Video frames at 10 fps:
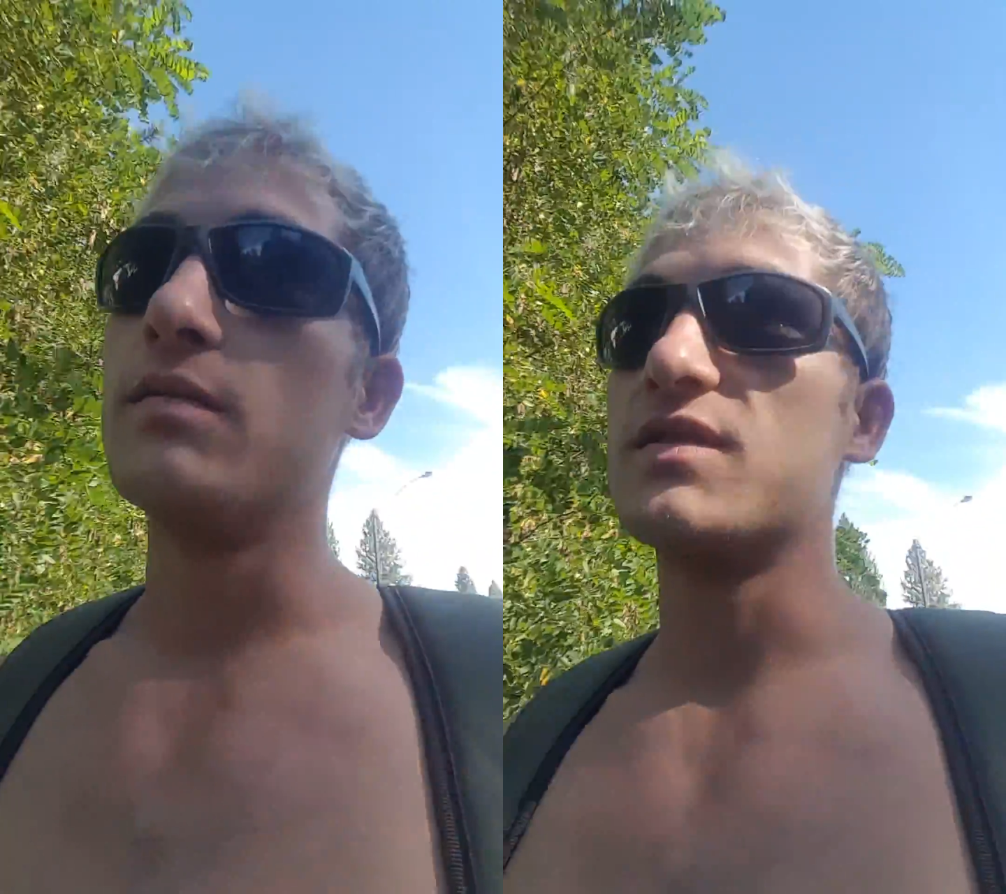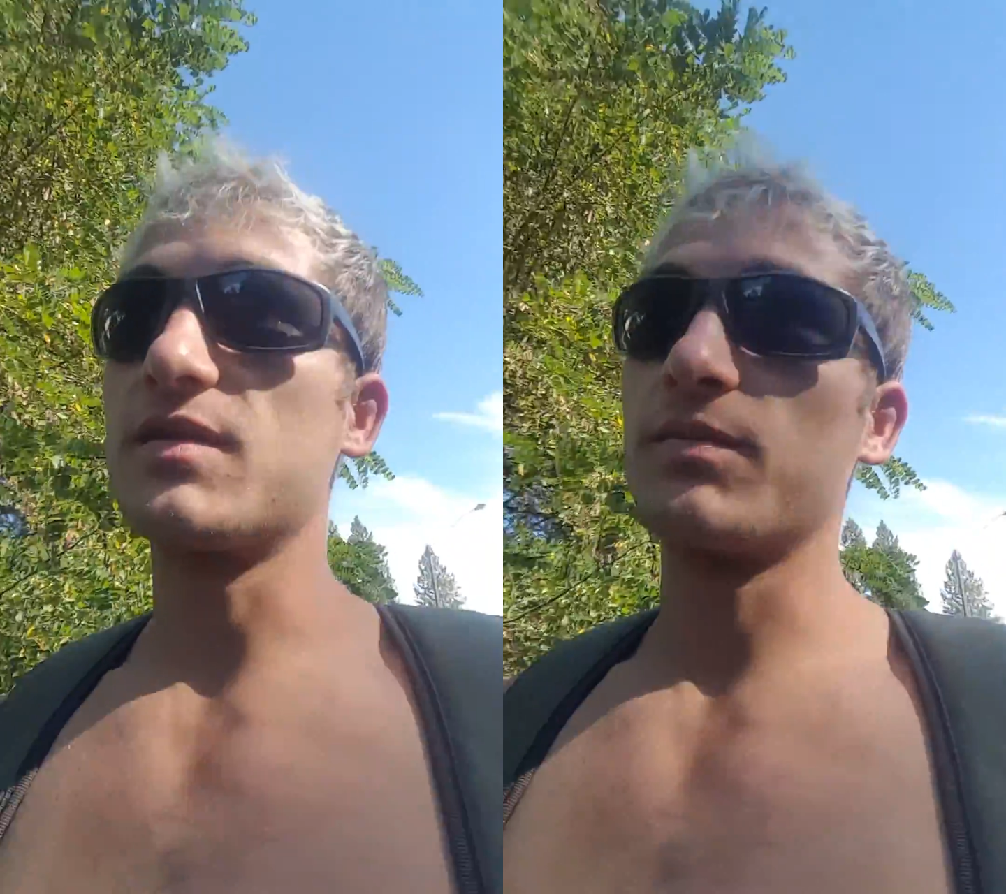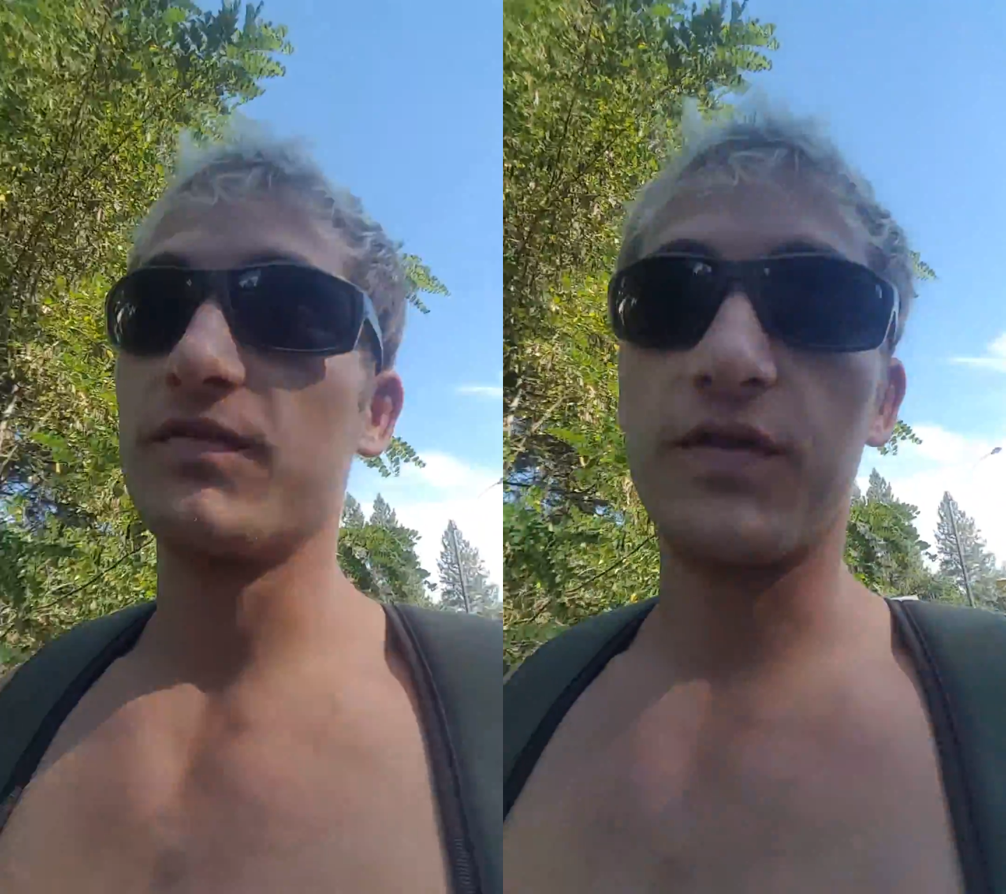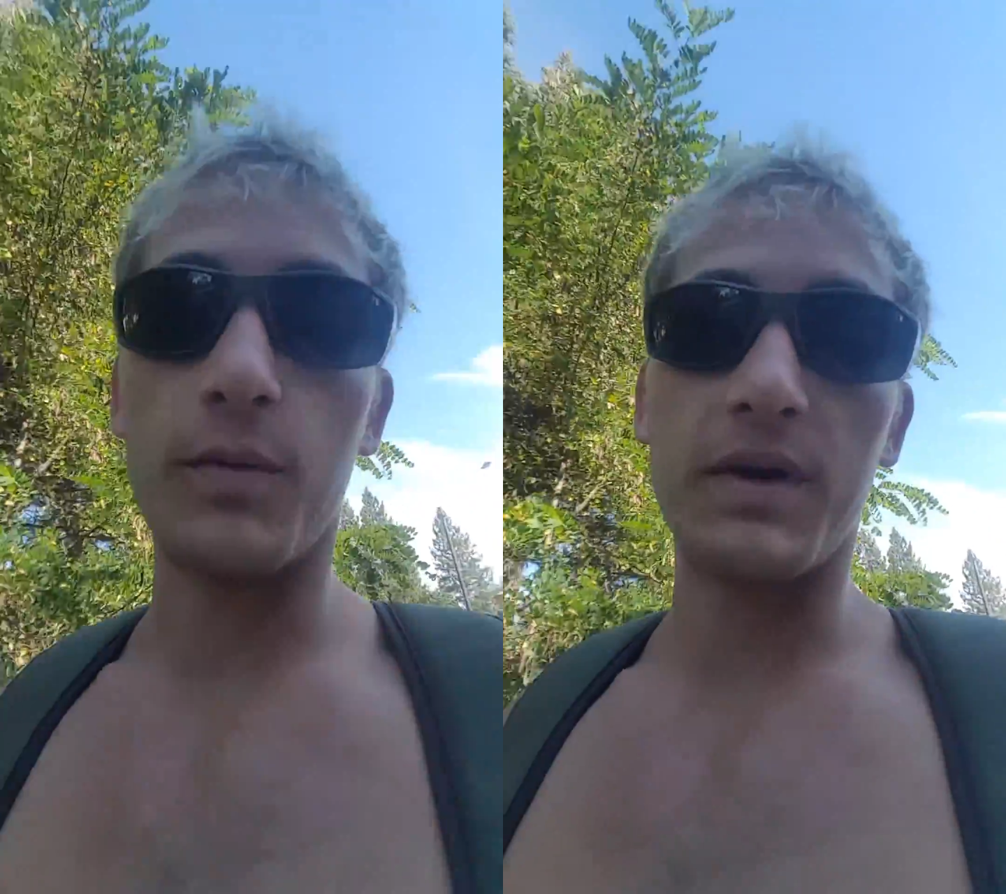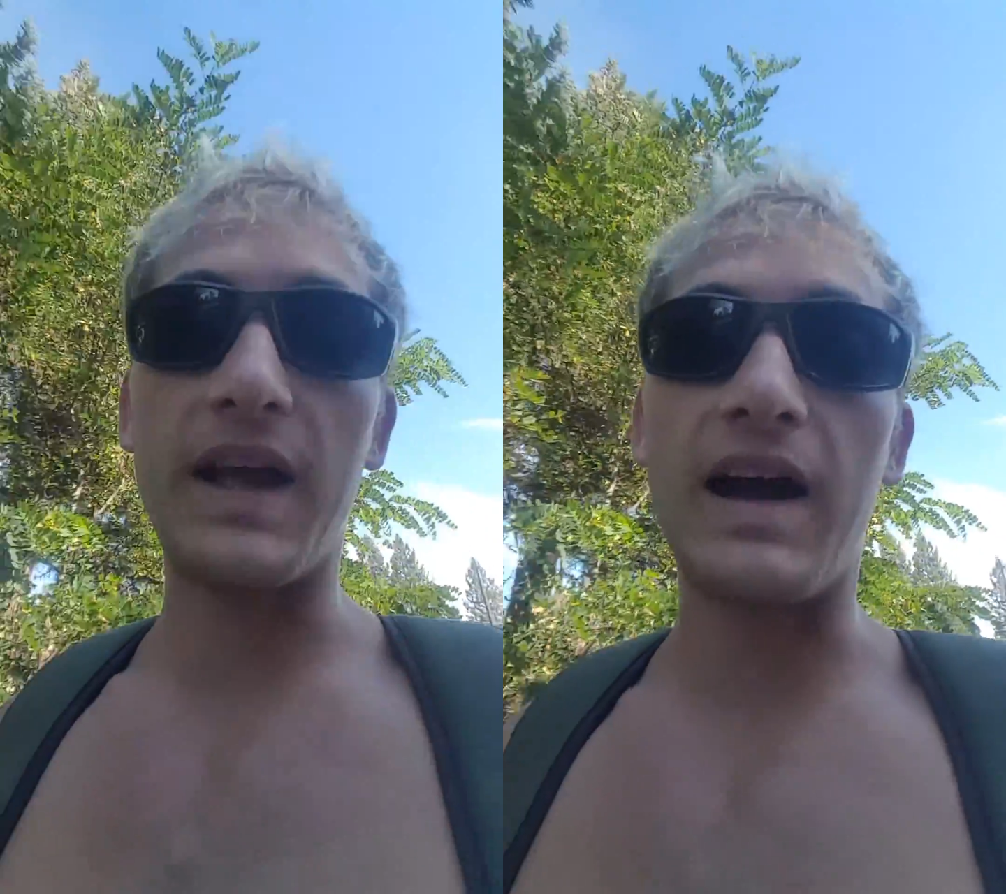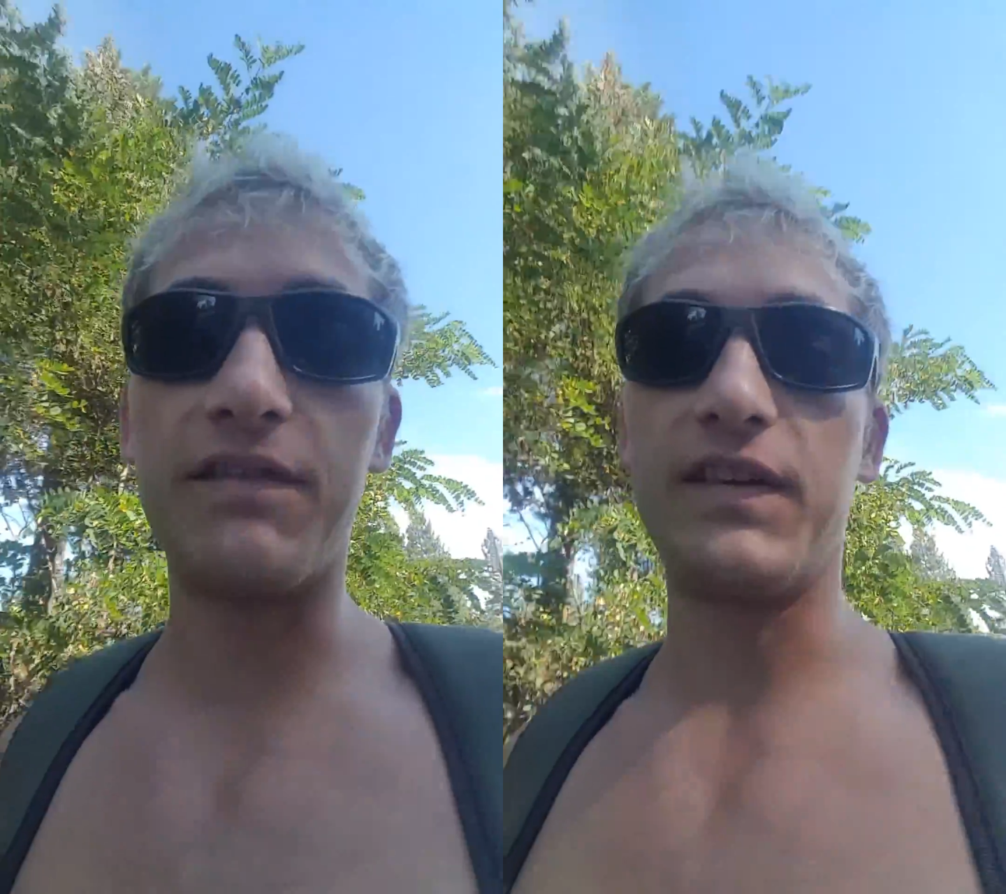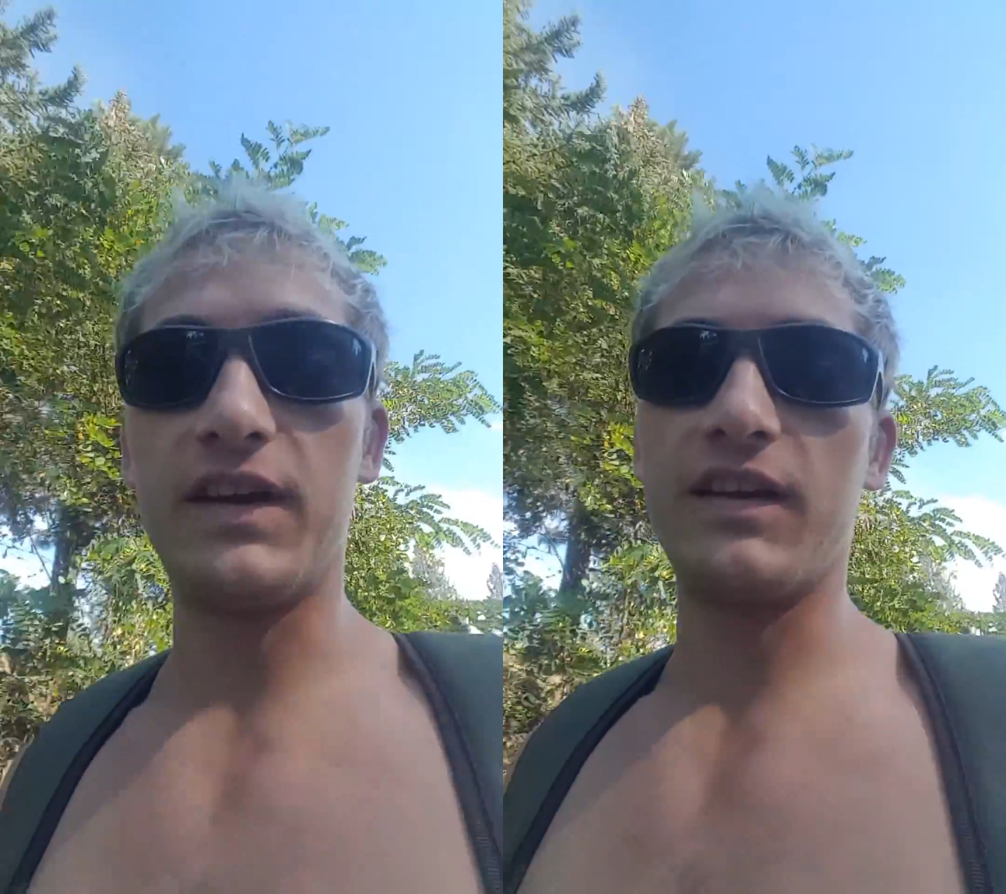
some form of caffeine